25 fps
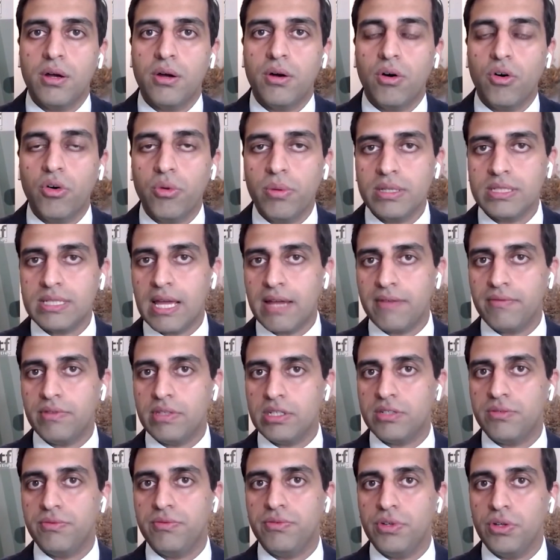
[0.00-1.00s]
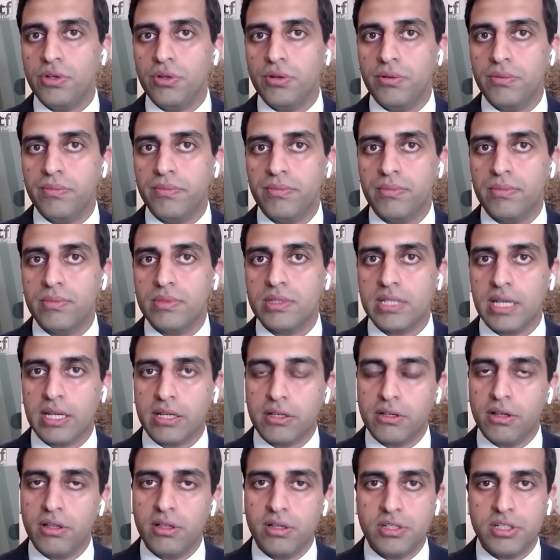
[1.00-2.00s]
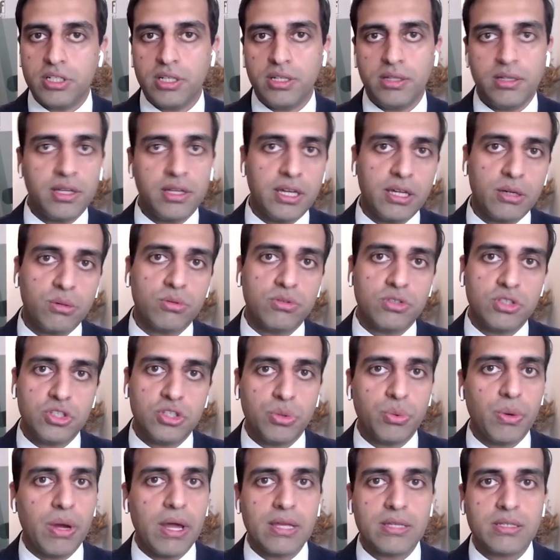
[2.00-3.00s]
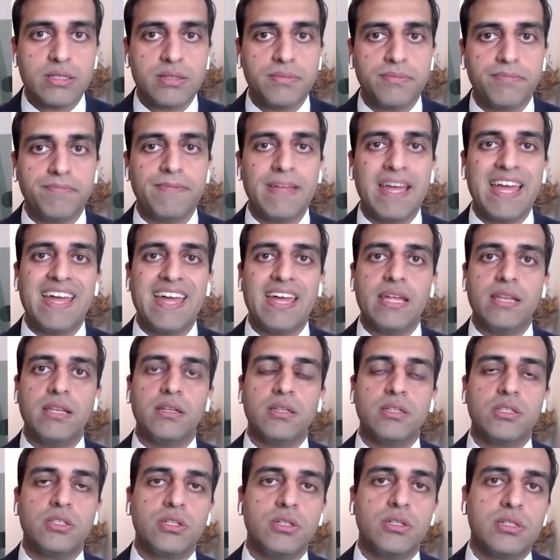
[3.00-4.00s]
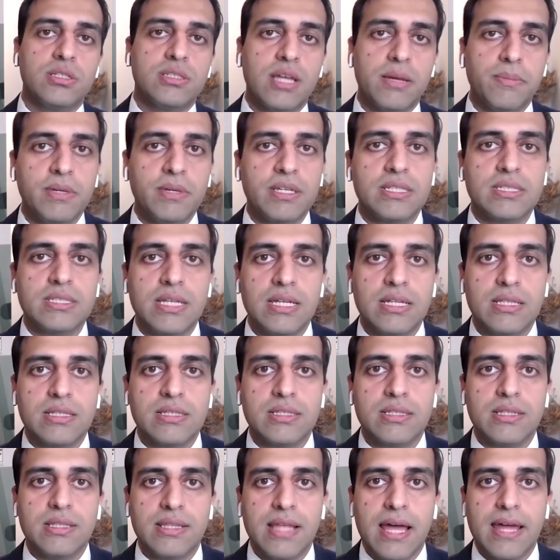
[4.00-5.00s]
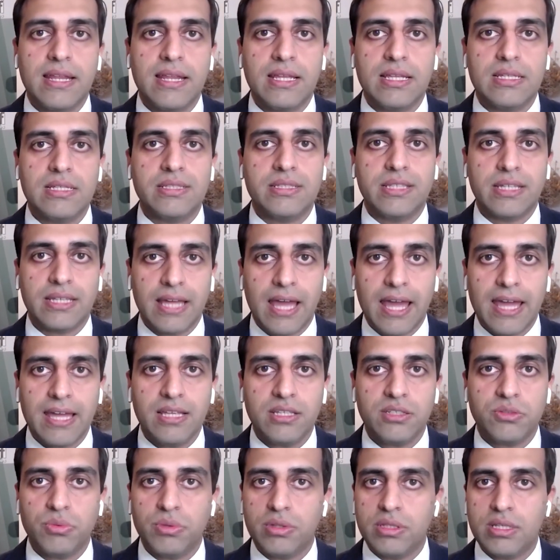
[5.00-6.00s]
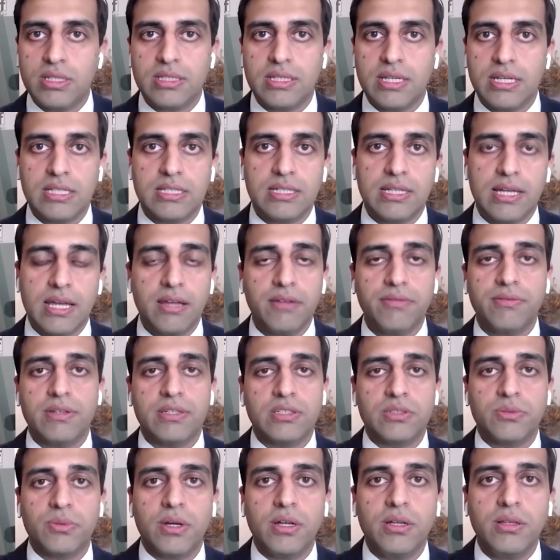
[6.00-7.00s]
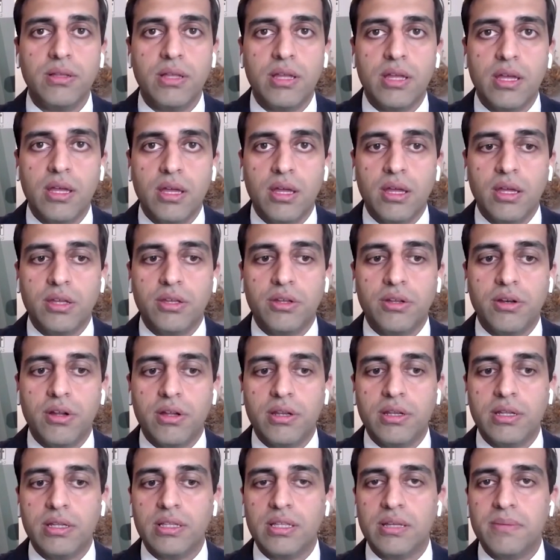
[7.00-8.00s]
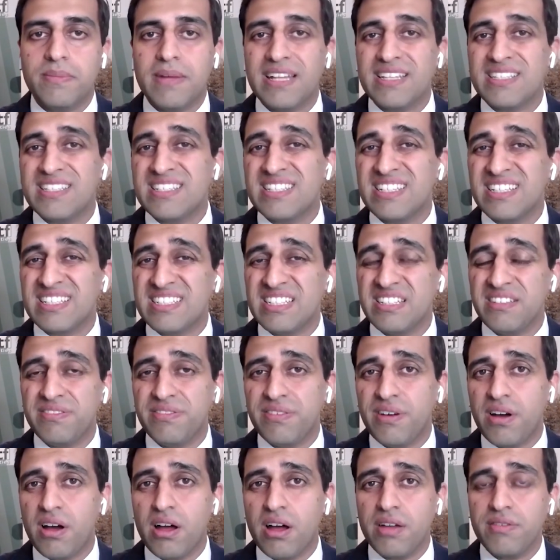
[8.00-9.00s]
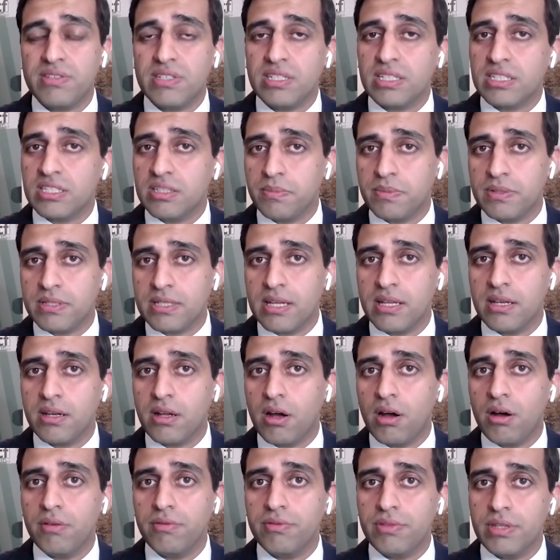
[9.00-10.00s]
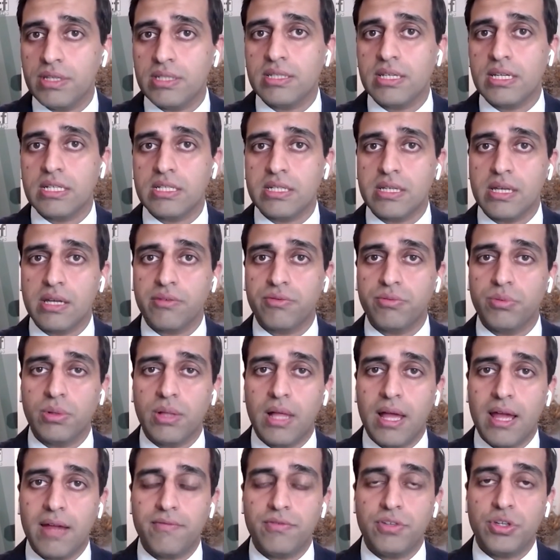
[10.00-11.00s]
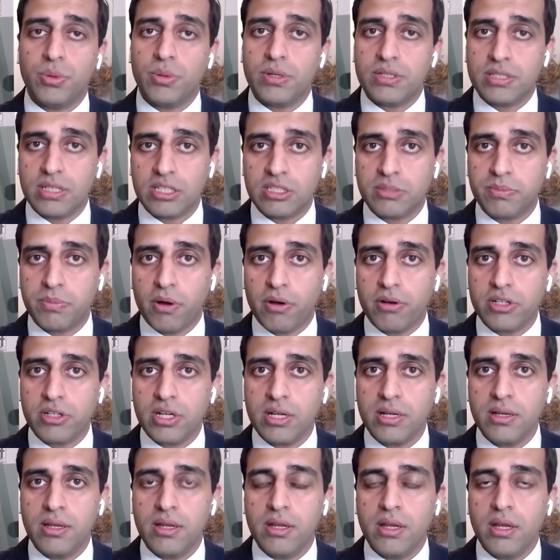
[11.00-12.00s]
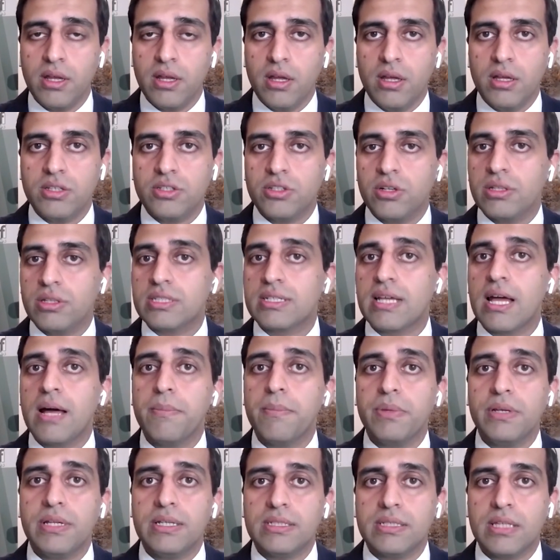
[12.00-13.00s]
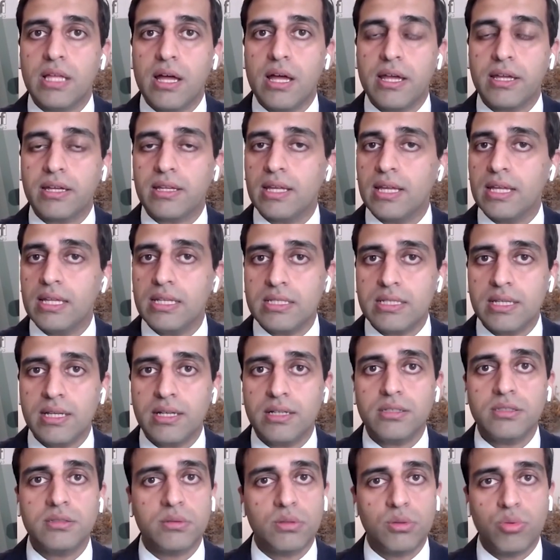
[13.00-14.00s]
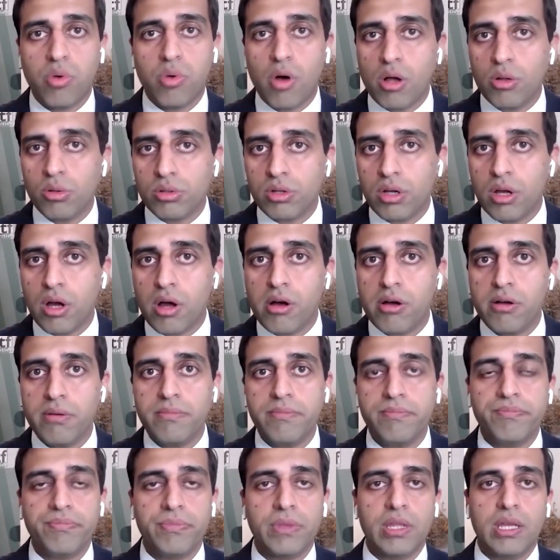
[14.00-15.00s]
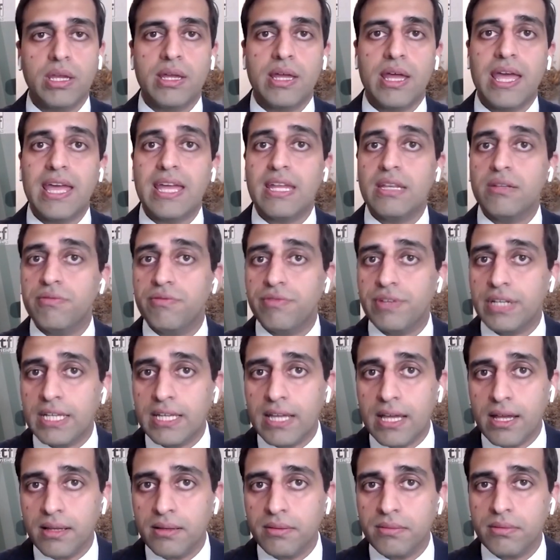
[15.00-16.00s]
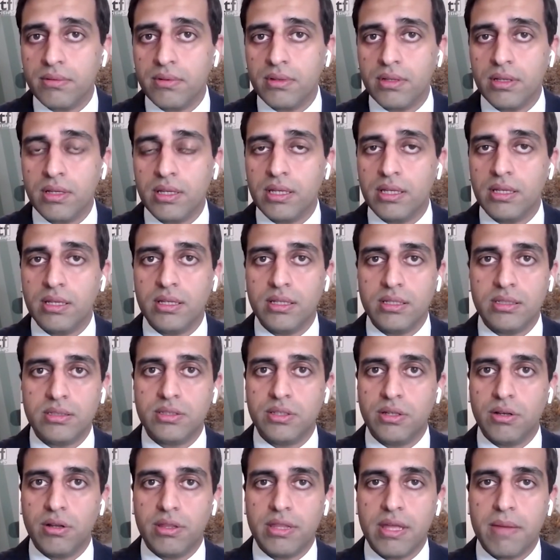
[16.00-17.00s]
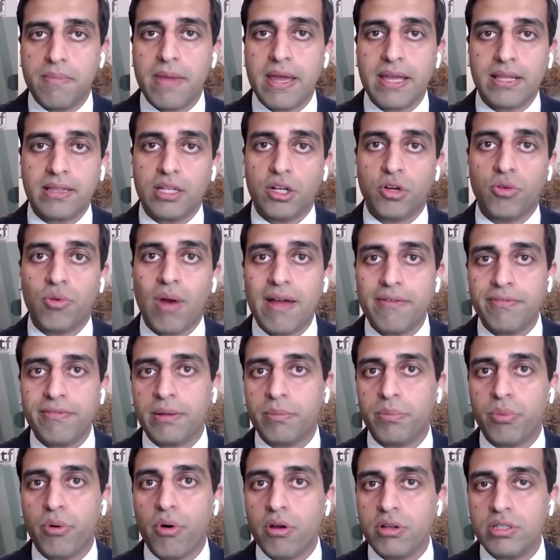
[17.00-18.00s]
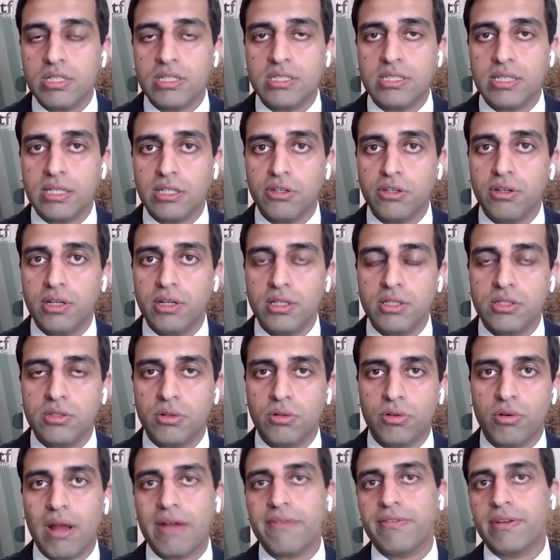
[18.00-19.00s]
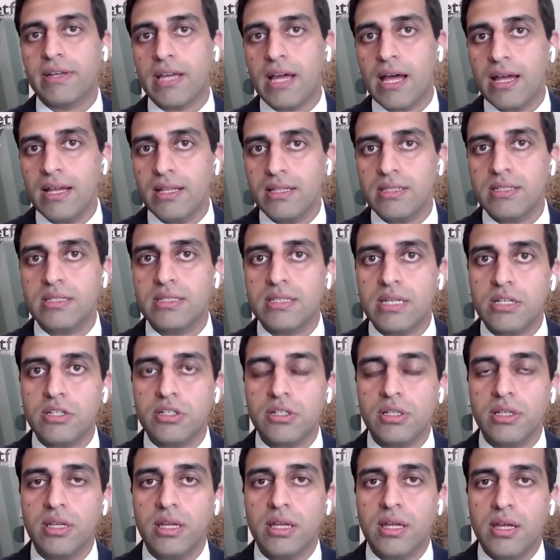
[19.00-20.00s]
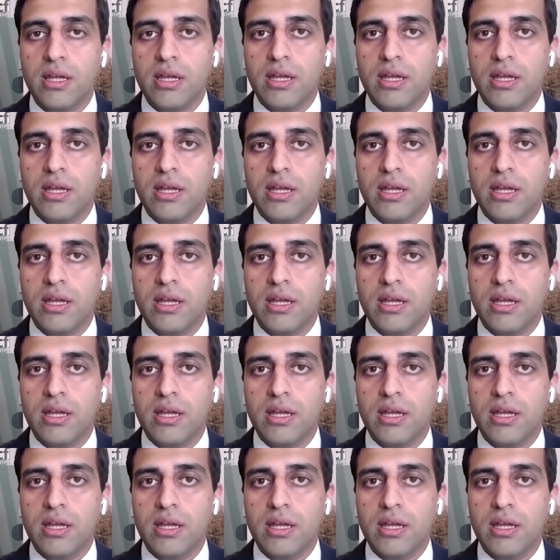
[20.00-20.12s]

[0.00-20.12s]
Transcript: always have this view, technology equals US. And to some extent, that is the case with this ETF as well. You know, nearly about 60% of this ETF will have US exposure. So it's companies like Intel, Qualcomm, Nvidia is, you know, they make the graphic processing units or graphic cards essentially.